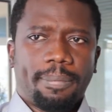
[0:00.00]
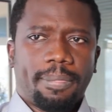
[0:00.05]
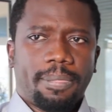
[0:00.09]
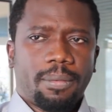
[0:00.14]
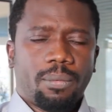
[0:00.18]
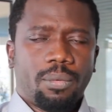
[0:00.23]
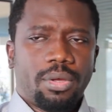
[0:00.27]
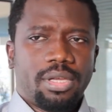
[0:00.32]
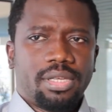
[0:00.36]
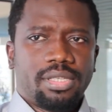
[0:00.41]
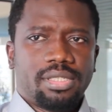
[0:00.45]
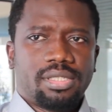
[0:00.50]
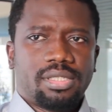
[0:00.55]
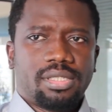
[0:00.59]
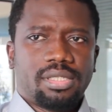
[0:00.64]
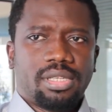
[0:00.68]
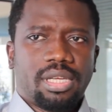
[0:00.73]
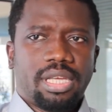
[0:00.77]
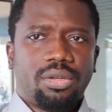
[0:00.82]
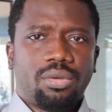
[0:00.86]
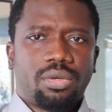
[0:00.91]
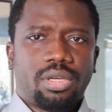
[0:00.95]
with
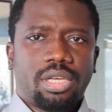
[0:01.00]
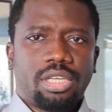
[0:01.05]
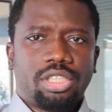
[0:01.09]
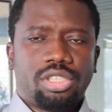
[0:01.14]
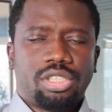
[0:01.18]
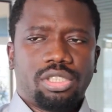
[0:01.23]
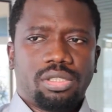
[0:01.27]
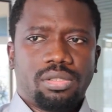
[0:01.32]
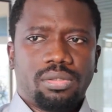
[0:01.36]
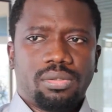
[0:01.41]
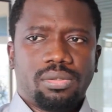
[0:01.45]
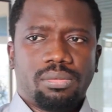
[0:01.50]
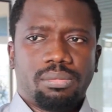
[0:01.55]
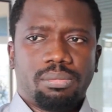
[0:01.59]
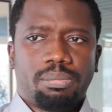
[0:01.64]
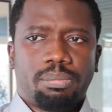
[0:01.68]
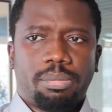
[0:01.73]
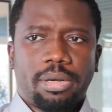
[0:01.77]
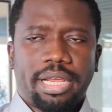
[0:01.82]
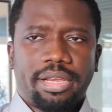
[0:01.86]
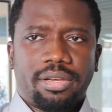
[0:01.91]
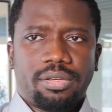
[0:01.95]
education
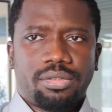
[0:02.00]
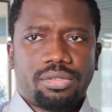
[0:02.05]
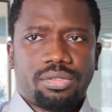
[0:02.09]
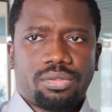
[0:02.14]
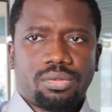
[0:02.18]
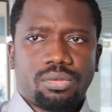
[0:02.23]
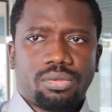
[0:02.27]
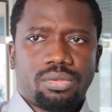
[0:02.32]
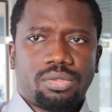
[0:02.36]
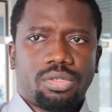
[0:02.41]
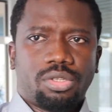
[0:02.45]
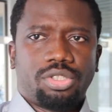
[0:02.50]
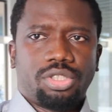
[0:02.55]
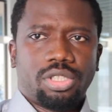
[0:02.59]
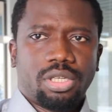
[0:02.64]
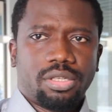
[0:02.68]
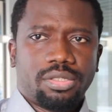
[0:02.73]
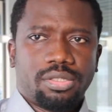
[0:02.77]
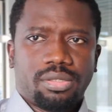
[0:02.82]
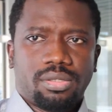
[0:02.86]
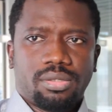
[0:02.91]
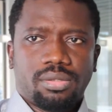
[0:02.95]
players, such
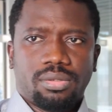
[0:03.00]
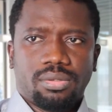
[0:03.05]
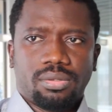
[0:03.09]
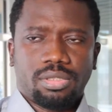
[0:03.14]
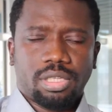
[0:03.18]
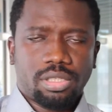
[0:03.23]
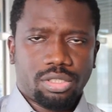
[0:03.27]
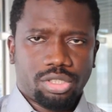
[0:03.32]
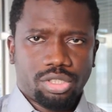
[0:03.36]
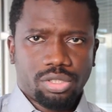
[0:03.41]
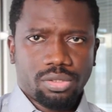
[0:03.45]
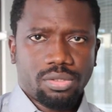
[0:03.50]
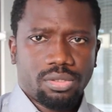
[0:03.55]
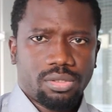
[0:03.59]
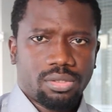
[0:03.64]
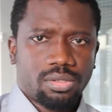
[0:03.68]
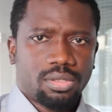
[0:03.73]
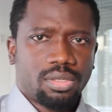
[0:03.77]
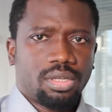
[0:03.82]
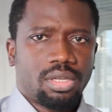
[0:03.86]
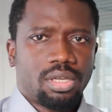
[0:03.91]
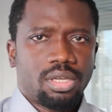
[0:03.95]
as teachers
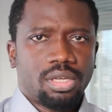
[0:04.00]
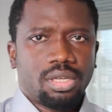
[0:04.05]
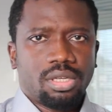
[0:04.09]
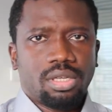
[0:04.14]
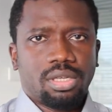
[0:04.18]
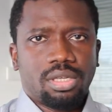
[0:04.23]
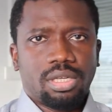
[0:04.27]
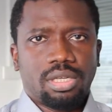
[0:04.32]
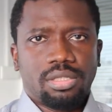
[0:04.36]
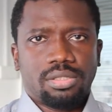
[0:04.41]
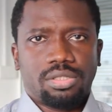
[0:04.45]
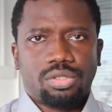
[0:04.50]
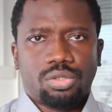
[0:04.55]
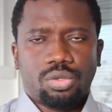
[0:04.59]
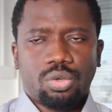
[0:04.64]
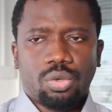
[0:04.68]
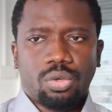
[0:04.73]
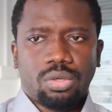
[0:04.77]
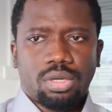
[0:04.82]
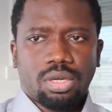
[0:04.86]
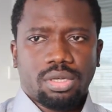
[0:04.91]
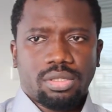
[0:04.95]
and
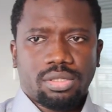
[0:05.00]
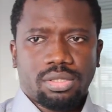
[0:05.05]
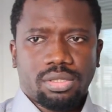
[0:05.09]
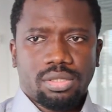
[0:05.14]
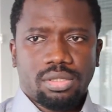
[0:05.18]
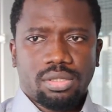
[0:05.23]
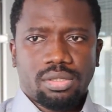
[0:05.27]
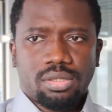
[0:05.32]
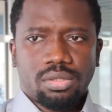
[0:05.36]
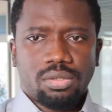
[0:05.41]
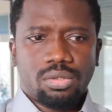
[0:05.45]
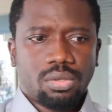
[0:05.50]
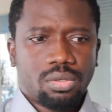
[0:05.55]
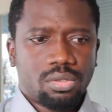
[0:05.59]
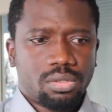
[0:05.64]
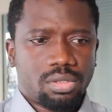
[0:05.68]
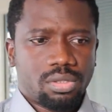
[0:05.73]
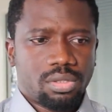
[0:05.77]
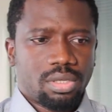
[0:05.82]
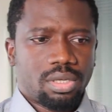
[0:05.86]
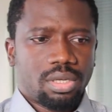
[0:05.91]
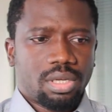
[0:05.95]
school counselors.
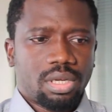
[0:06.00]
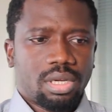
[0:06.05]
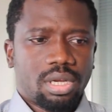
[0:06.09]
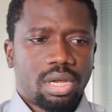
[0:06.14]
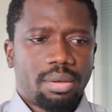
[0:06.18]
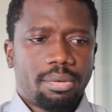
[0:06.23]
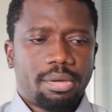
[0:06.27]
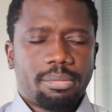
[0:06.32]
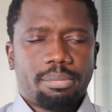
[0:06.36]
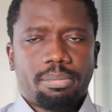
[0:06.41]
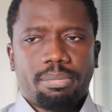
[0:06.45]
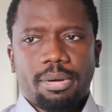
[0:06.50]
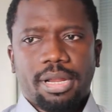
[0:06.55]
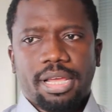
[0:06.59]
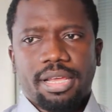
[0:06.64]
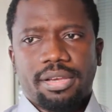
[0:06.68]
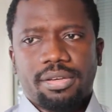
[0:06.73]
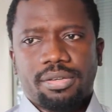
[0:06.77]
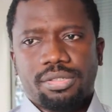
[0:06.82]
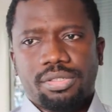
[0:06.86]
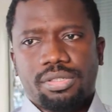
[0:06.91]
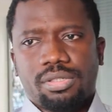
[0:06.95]
Those
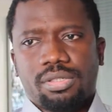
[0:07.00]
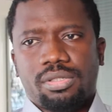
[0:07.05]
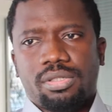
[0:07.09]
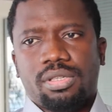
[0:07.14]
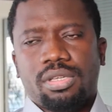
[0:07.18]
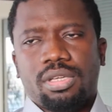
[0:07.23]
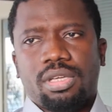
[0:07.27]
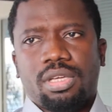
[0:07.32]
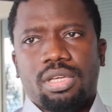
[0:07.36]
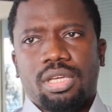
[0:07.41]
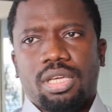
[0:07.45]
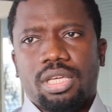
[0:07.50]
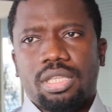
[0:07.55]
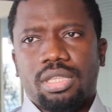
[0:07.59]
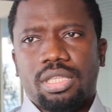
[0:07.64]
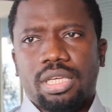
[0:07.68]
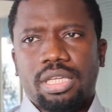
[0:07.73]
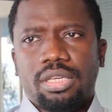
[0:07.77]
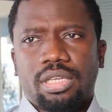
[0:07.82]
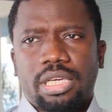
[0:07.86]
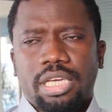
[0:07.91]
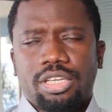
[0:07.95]
players in the
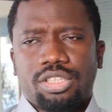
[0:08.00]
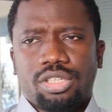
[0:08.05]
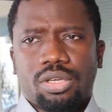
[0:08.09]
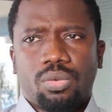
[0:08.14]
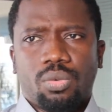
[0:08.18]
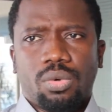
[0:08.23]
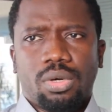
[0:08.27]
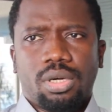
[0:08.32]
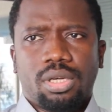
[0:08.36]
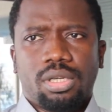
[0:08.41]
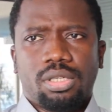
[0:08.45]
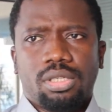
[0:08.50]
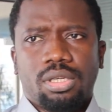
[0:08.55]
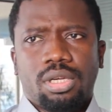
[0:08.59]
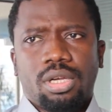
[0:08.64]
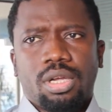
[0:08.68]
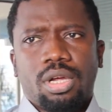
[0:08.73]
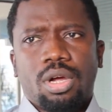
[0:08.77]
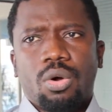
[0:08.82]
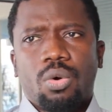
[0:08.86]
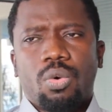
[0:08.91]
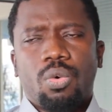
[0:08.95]
education world
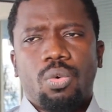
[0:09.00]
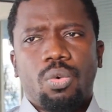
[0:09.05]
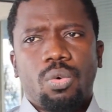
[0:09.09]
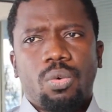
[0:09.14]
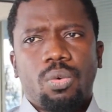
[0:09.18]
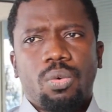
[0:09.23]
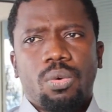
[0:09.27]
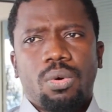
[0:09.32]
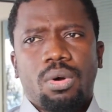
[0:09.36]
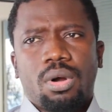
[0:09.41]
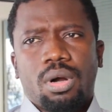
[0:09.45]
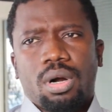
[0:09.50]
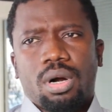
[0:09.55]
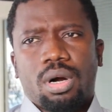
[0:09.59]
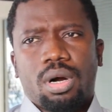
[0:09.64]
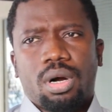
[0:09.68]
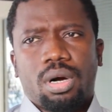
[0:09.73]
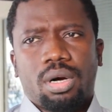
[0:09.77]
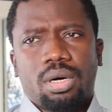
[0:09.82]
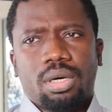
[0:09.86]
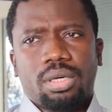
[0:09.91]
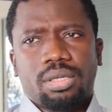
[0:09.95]
who
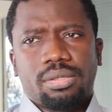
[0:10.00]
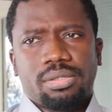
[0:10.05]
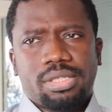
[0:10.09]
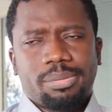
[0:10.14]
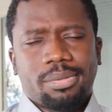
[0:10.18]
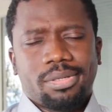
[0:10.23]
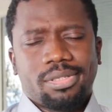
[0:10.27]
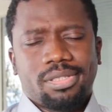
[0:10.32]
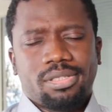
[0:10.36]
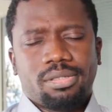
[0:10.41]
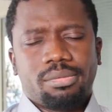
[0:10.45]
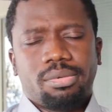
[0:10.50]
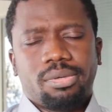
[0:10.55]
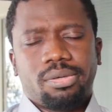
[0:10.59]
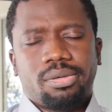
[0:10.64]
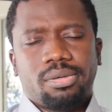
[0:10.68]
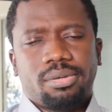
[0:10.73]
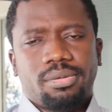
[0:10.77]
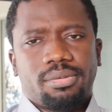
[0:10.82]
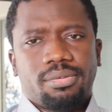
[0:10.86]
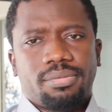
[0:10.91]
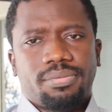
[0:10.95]
are responsible
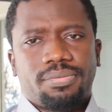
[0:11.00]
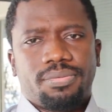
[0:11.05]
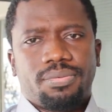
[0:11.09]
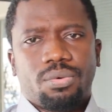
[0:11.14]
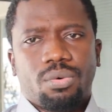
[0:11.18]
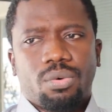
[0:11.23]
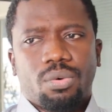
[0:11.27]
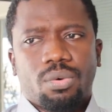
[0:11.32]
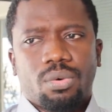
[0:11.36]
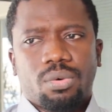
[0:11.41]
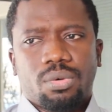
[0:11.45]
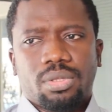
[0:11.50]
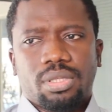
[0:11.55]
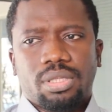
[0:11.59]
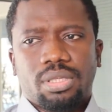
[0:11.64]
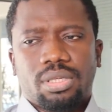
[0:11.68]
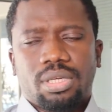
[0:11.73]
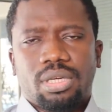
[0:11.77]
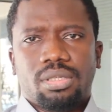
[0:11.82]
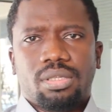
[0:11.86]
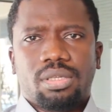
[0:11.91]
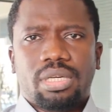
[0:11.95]
for
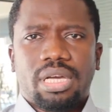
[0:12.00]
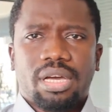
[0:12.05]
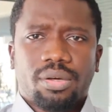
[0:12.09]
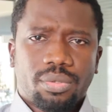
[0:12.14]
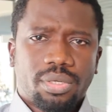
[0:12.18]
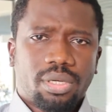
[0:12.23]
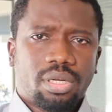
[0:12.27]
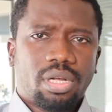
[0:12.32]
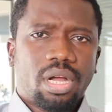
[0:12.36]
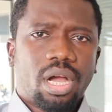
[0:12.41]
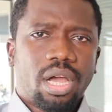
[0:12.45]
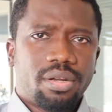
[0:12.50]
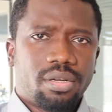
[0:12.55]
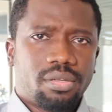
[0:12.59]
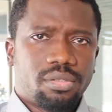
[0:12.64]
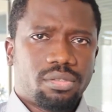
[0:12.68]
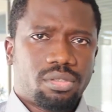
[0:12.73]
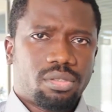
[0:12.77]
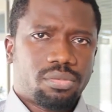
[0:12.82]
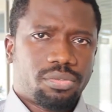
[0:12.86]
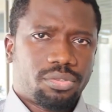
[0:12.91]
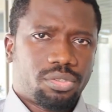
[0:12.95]
the career
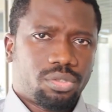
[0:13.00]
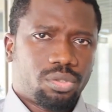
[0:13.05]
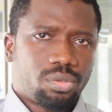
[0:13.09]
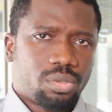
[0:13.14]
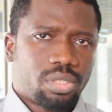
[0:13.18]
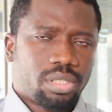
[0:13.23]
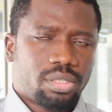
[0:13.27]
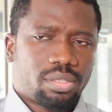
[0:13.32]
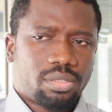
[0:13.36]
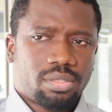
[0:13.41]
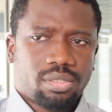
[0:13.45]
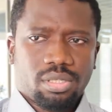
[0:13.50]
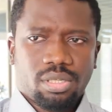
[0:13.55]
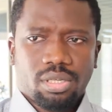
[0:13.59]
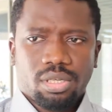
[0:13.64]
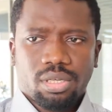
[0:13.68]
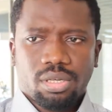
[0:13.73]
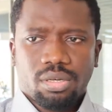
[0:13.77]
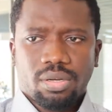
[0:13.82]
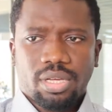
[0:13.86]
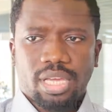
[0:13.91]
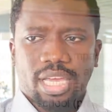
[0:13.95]
guidance of students.
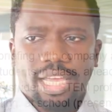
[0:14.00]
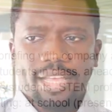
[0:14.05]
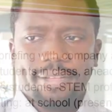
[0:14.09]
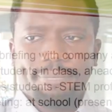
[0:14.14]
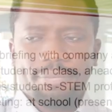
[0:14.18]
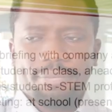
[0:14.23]
Okay,